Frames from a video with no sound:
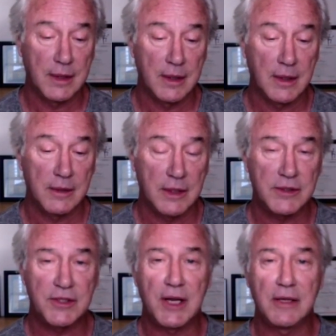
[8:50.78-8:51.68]
a
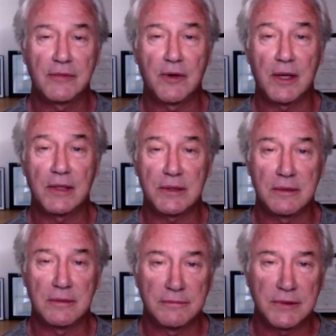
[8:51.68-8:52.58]
state of grace,
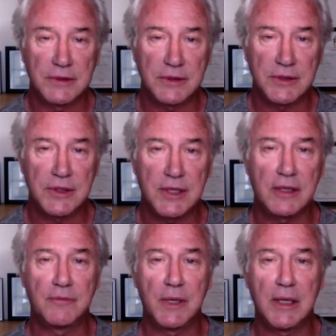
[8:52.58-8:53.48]
a state
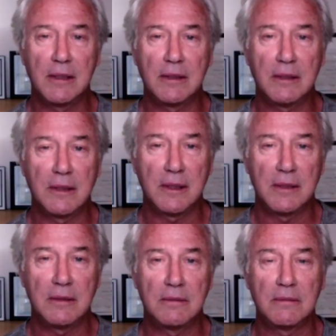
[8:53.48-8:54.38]
of being
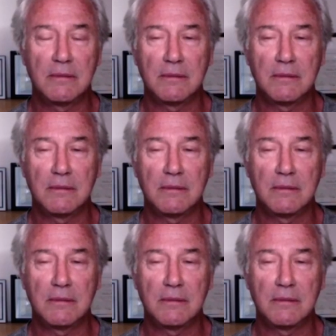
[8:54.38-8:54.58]
in